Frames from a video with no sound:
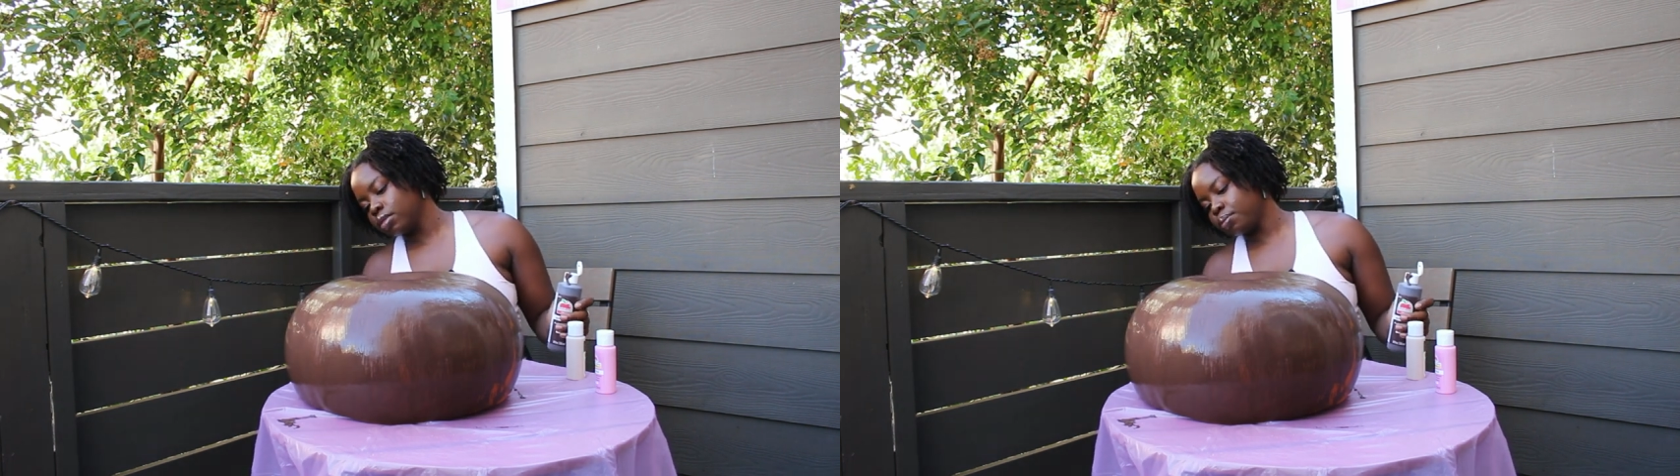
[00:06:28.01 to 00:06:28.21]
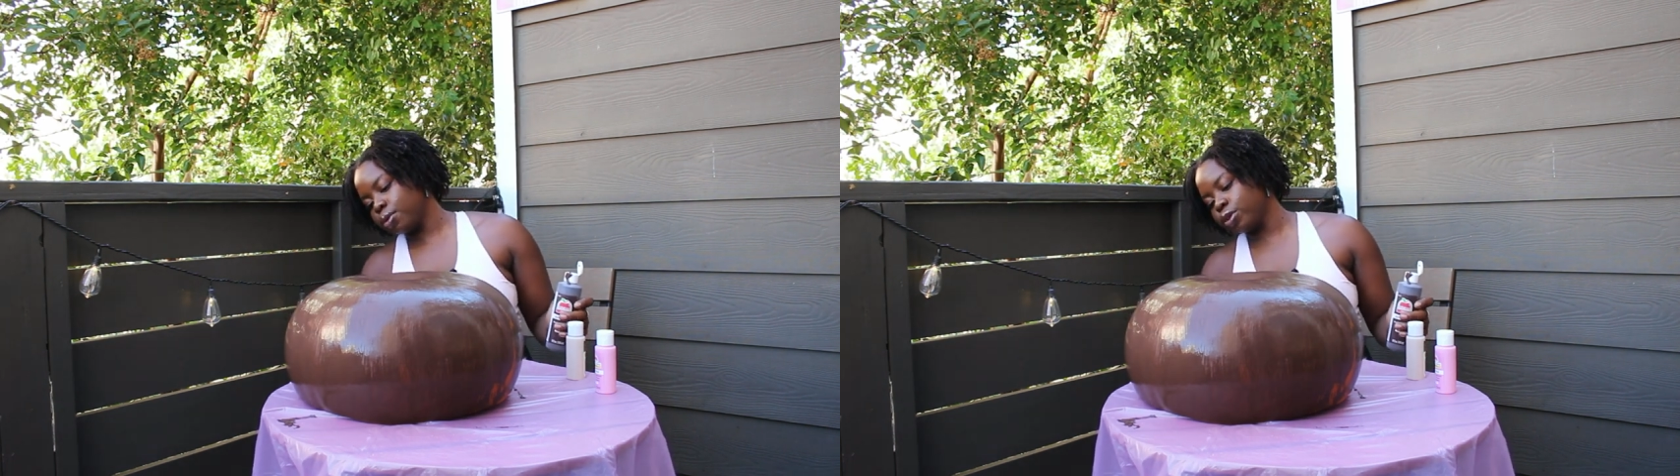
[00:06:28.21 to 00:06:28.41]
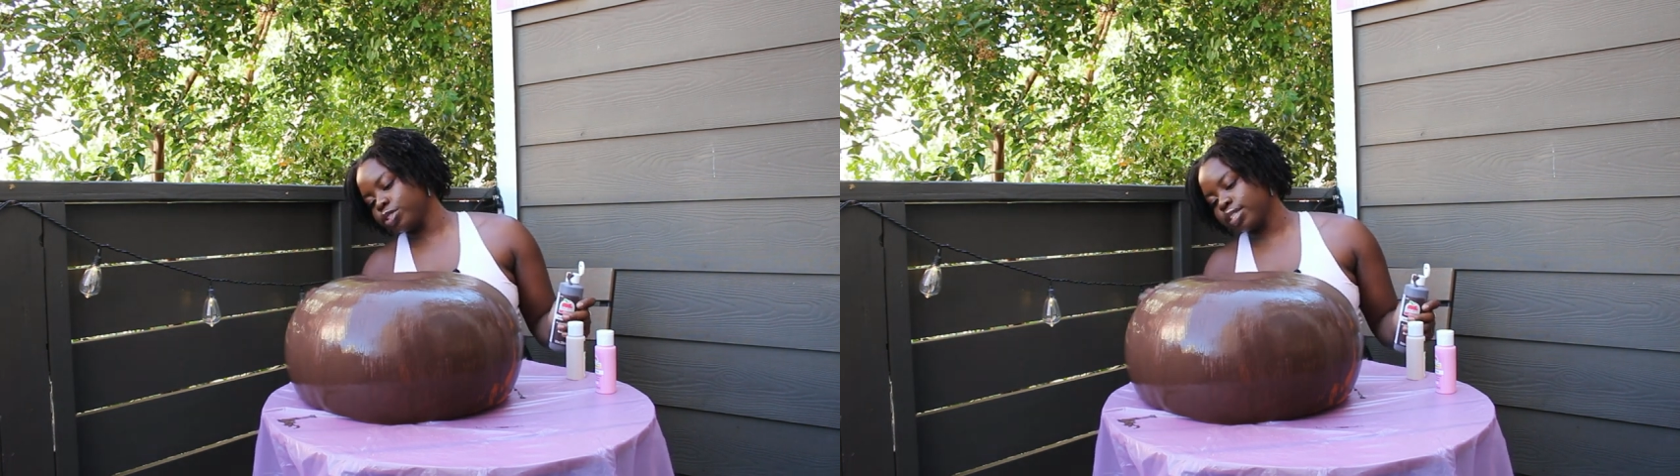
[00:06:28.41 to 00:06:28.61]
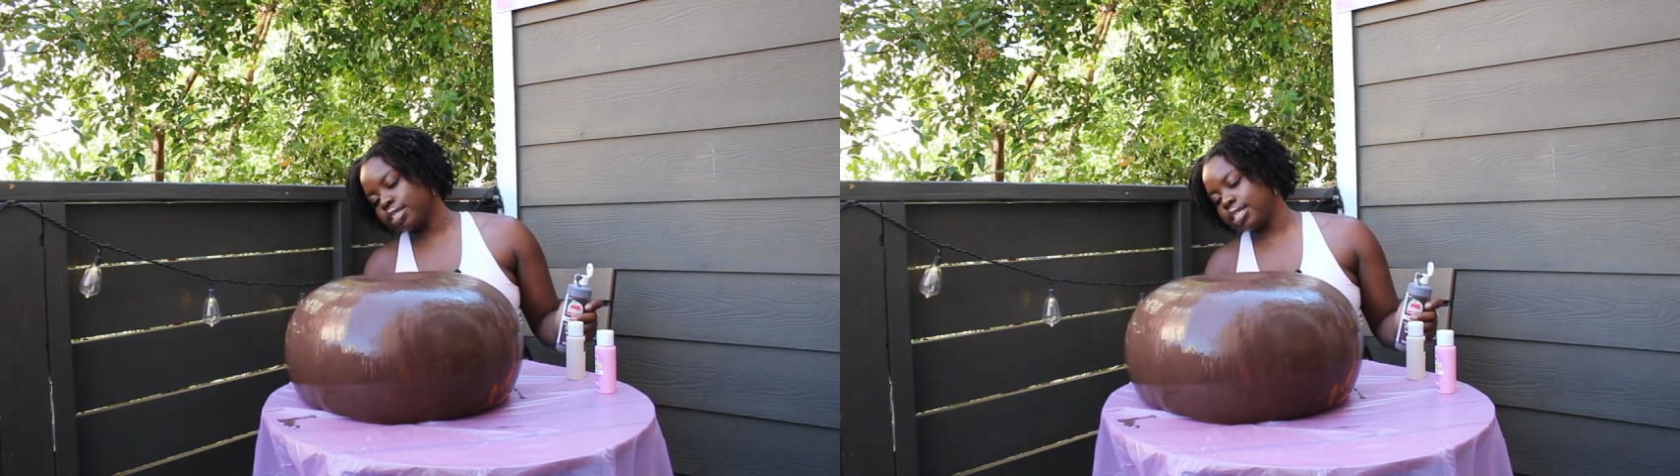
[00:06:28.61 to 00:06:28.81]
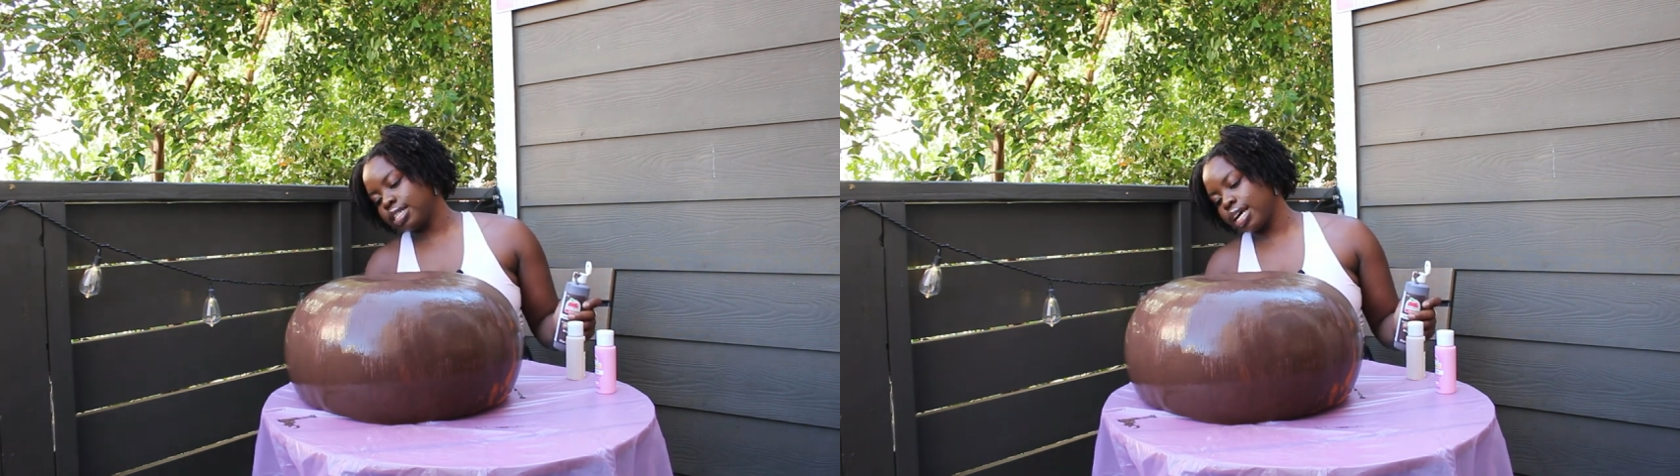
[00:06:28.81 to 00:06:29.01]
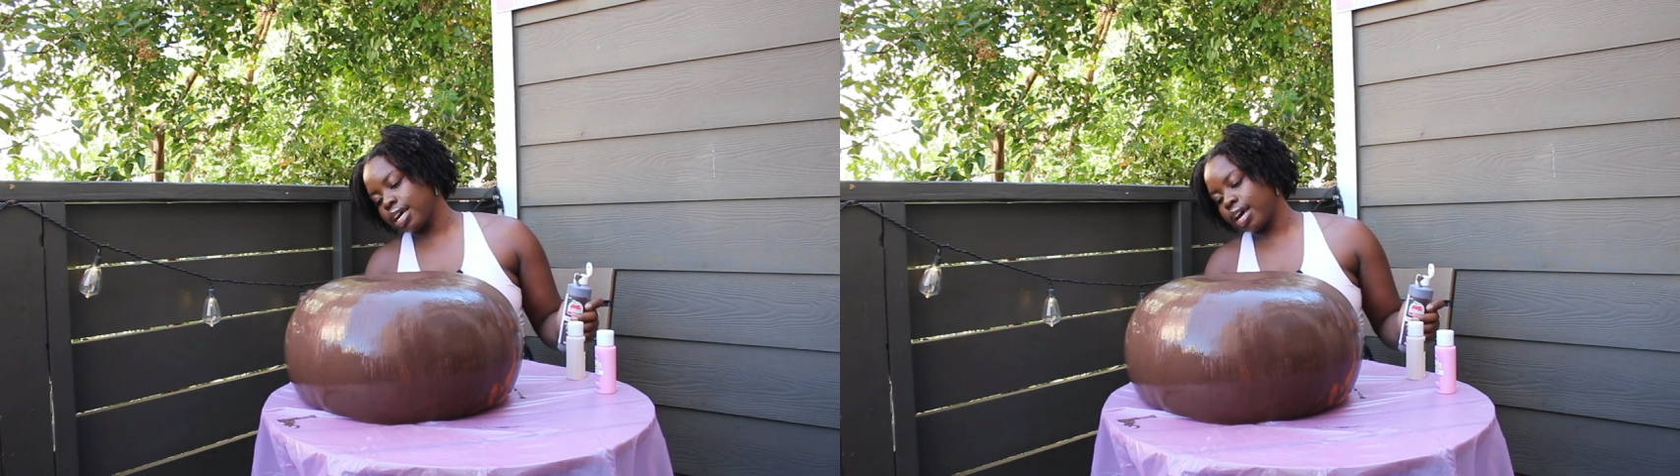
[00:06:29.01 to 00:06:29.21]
projects today.